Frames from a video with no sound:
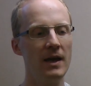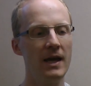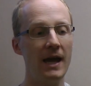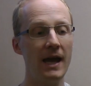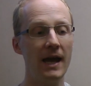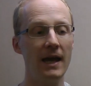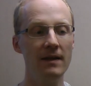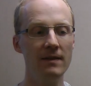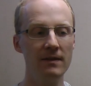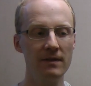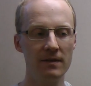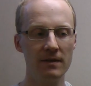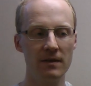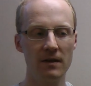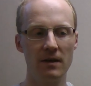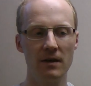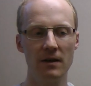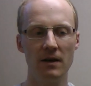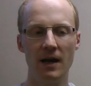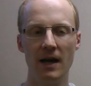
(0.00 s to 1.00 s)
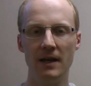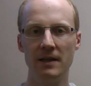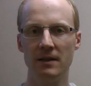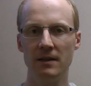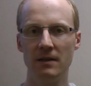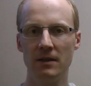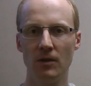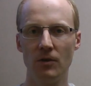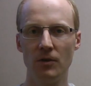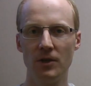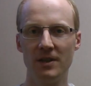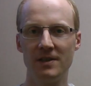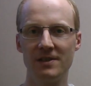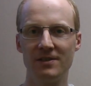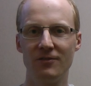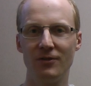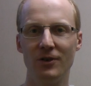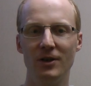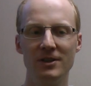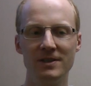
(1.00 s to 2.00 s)
And uh, I didn't know
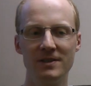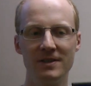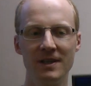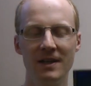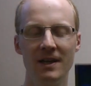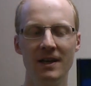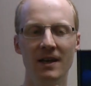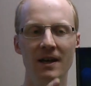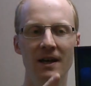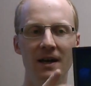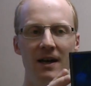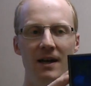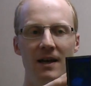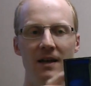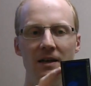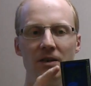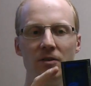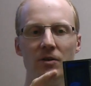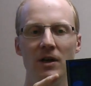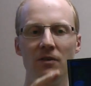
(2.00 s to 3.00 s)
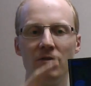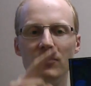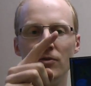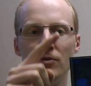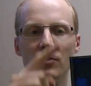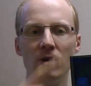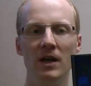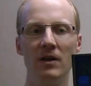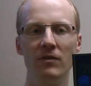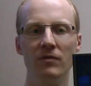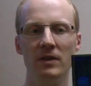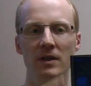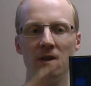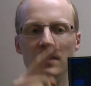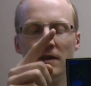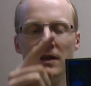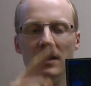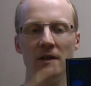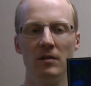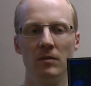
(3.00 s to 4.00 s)
this first, uh, you have to have
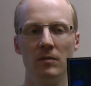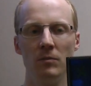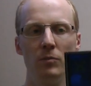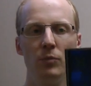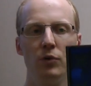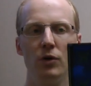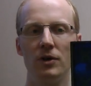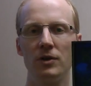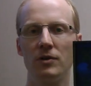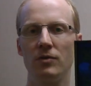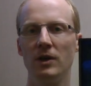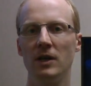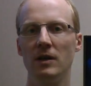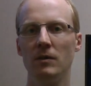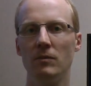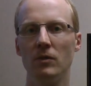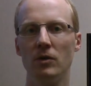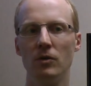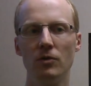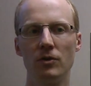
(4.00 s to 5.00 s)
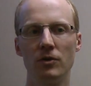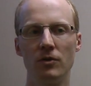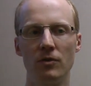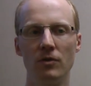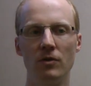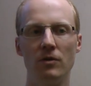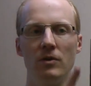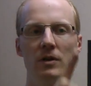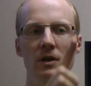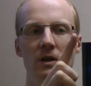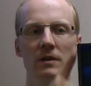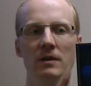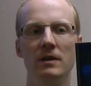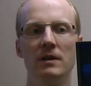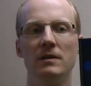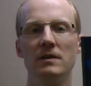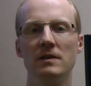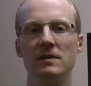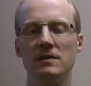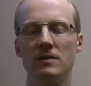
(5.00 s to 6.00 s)
it in portrait mode, or in,
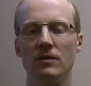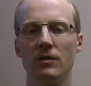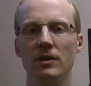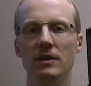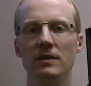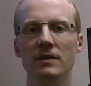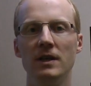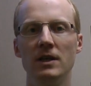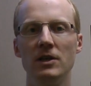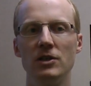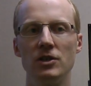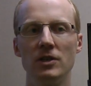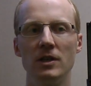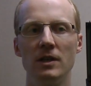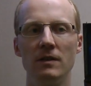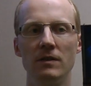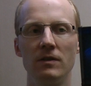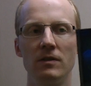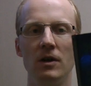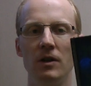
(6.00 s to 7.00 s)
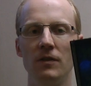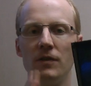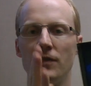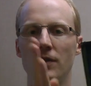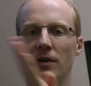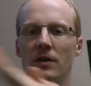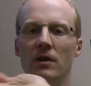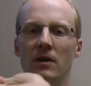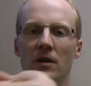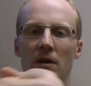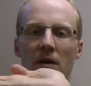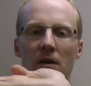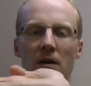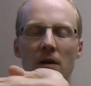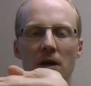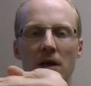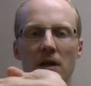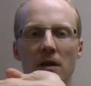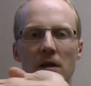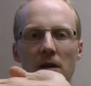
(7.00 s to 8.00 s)
in this orientation, not
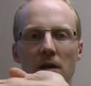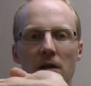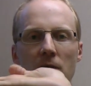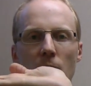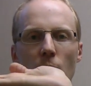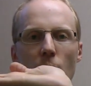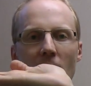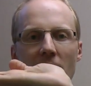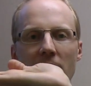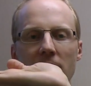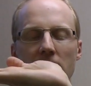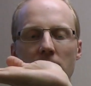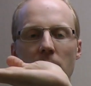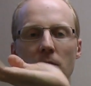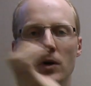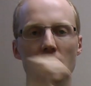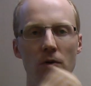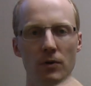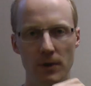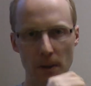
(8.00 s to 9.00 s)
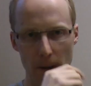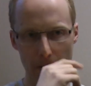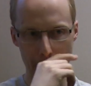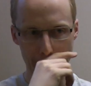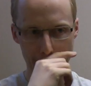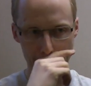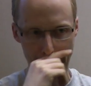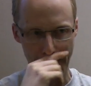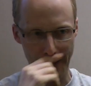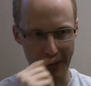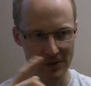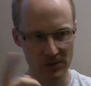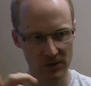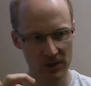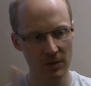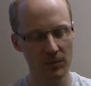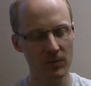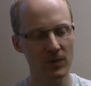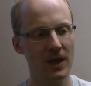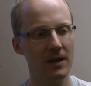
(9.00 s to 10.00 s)
in, in wide mode. So
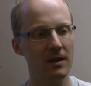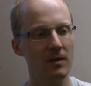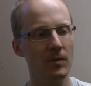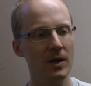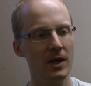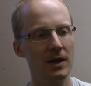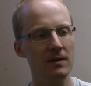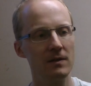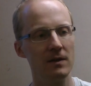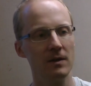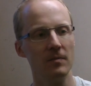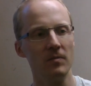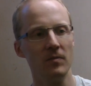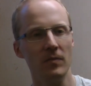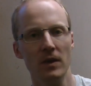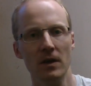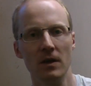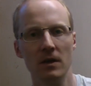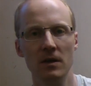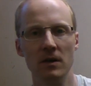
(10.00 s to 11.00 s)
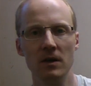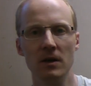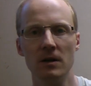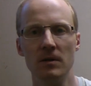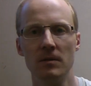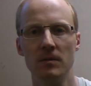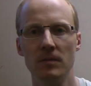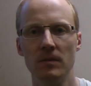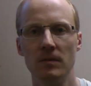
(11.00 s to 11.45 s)
keep that in mind. There,